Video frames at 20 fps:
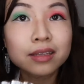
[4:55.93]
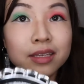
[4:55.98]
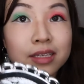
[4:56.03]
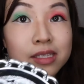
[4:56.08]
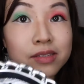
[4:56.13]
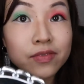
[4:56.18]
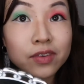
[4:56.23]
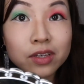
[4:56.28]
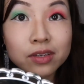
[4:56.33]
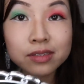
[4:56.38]

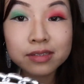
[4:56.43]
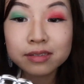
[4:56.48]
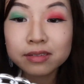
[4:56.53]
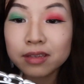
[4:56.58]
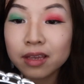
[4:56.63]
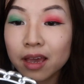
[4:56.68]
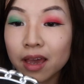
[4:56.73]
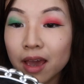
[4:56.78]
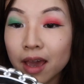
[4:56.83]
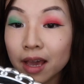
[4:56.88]
this feels
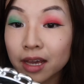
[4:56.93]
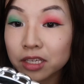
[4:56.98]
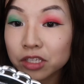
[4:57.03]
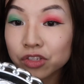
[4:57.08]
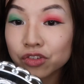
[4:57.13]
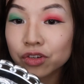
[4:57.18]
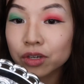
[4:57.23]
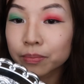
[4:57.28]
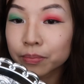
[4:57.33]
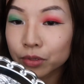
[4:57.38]

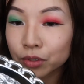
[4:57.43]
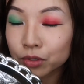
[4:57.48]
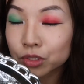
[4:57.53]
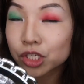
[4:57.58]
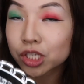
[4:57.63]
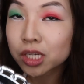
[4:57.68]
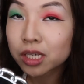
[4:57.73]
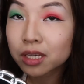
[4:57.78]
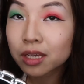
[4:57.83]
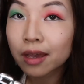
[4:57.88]
extra
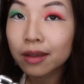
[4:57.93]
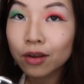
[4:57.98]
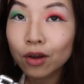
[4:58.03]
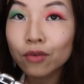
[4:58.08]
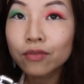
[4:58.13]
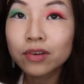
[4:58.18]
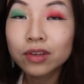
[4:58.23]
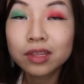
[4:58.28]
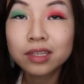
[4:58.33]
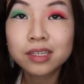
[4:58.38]
bougie and
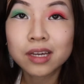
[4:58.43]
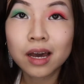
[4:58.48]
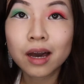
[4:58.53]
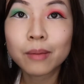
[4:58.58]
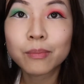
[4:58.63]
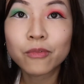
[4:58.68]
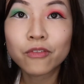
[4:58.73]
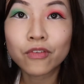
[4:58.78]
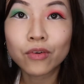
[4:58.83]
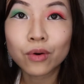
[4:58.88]
over the
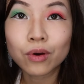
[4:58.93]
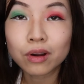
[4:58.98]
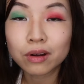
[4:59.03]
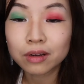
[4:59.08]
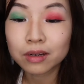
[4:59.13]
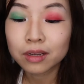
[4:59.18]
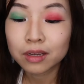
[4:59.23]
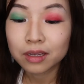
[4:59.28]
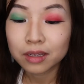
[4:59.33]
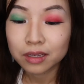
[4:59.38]
top
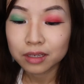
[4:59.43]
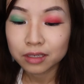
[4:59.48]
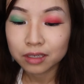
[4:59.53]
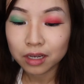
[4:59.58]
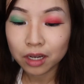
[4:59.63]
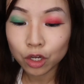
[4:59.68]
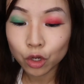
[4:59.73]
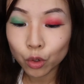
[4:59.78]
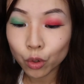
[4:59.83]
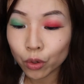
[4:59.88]
for
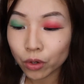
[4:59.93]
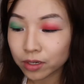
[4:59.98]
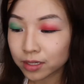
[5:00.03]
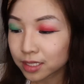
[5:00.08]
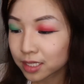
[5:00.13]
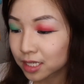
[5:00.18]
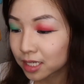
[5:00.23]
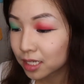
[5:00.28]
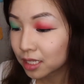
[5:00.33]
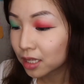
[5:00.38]
a
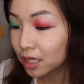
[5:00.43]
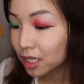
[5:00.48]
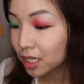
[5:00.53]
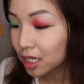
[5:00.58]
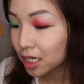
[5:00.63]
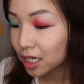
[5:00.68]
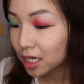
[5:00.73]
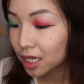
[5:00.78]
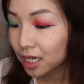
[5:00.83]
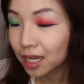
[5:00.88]
quarantine
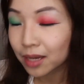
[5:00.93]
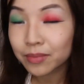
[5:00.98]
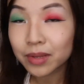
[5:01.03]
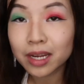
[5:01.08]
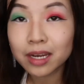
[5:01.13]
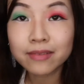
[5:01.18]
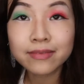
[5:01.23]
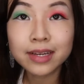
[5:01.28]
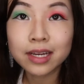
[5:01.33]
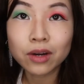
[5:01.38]
look. I'm
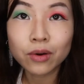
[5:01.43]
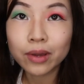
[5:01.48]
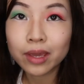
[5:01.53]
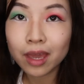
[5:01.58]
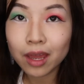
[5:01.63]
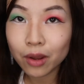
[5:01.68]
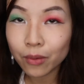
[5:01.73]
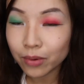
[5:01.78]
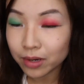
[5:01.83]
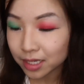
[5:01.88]
not even going
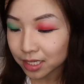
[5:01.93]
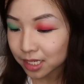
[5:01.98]
anywhere